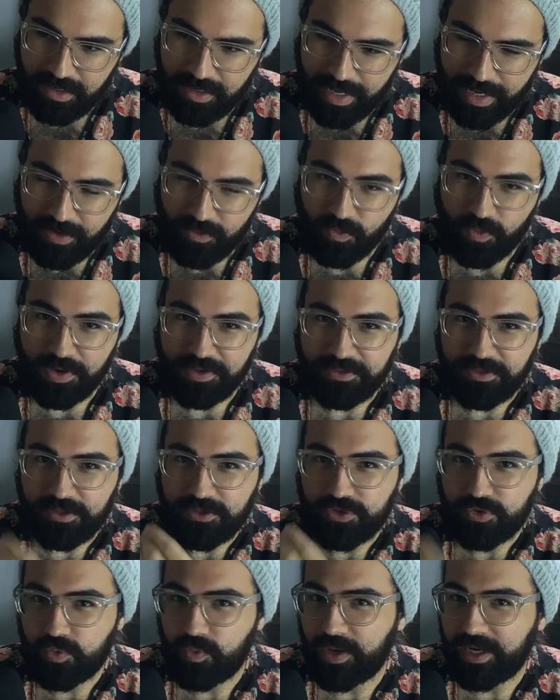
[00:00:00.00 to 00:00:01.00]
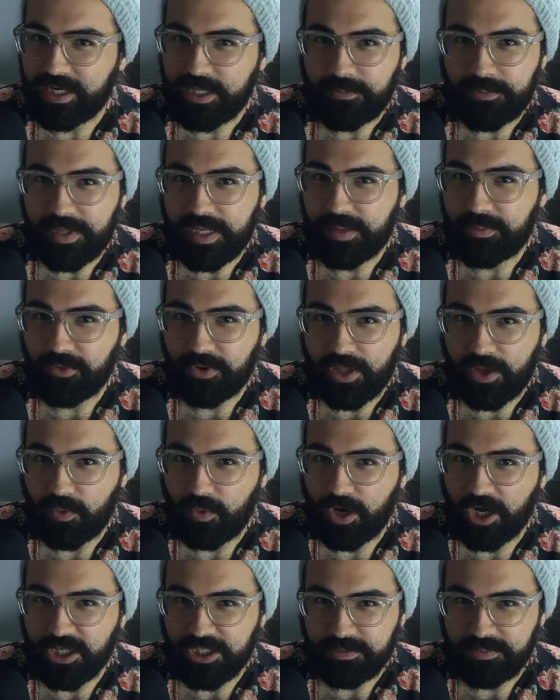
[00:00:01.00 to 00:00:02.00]
And what the 20 people that
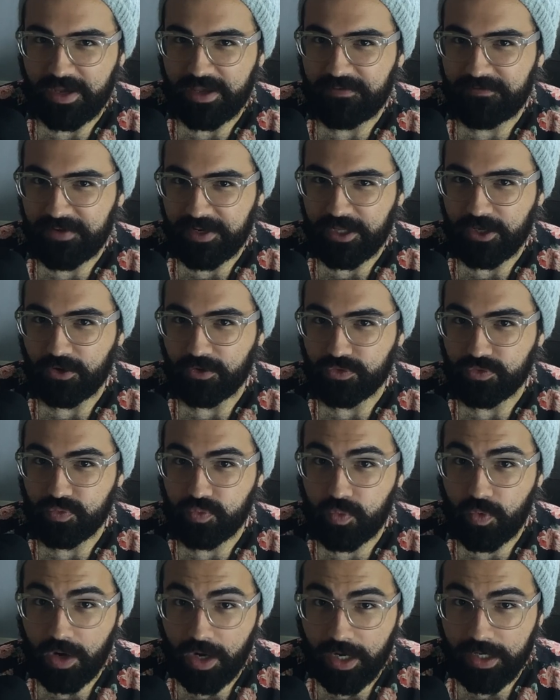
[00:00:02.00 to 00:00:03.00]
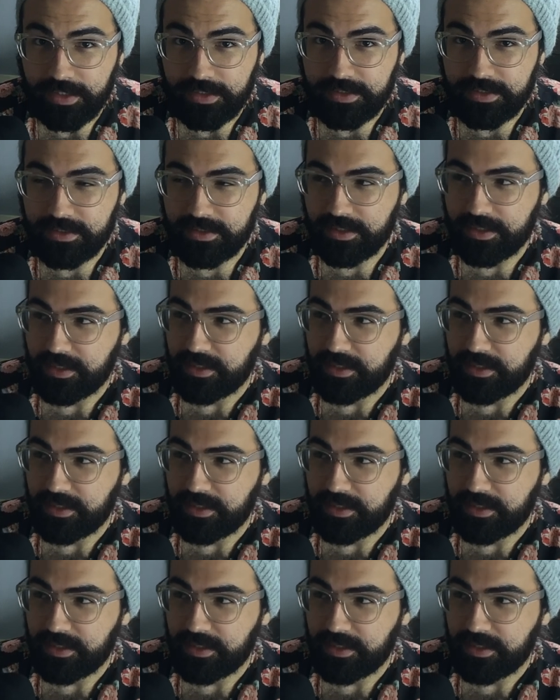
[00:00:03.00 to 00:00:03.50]
watch my videos want